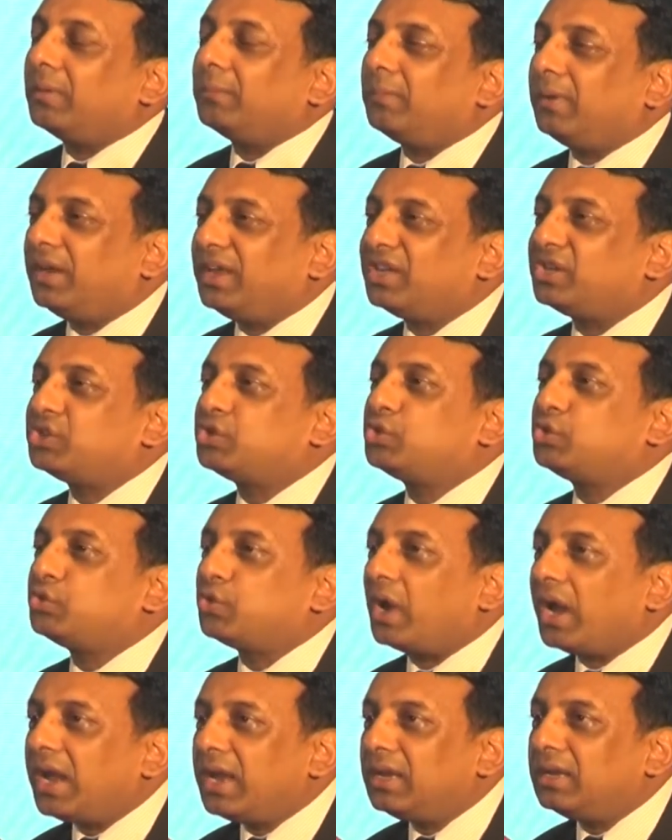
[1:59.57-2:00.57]
please
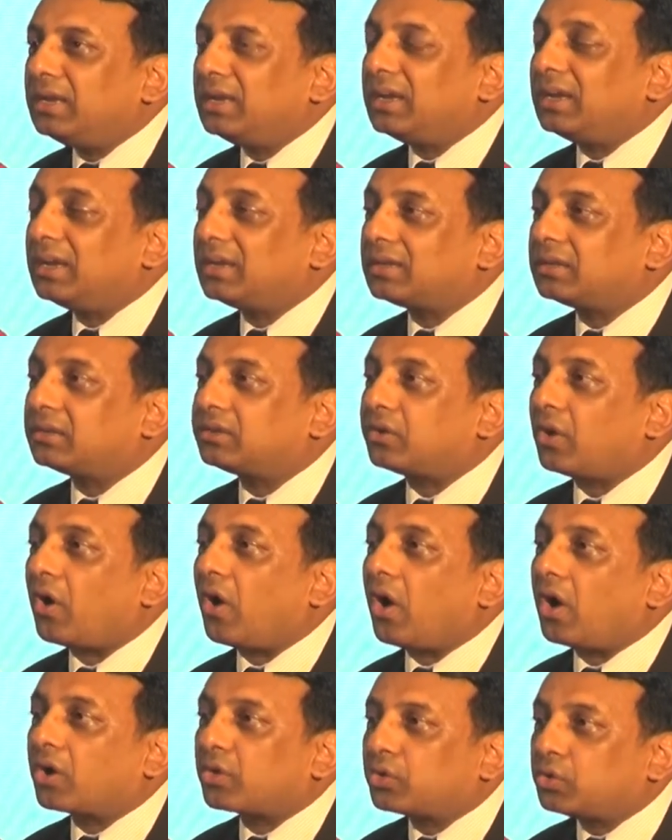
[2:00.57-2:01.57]
join it
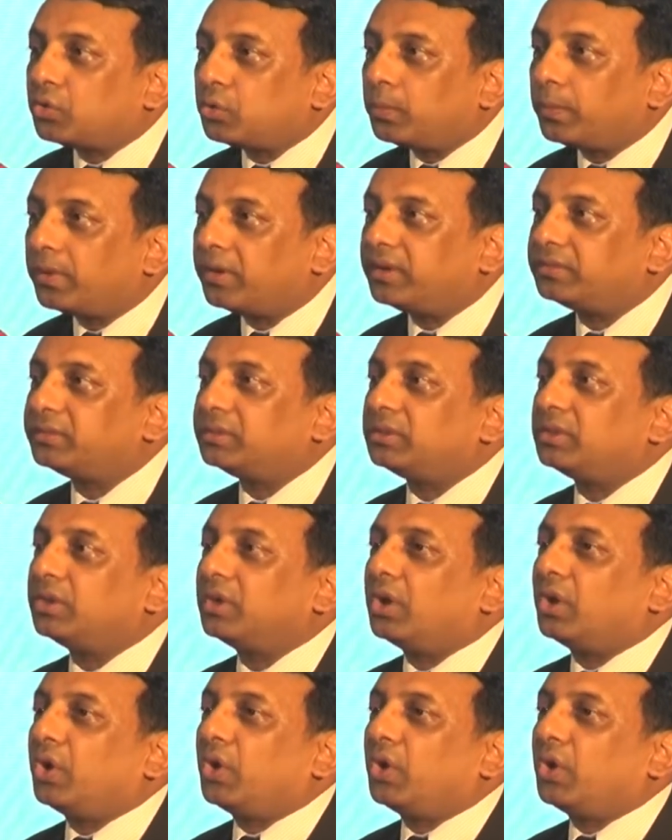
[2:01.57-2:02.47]
October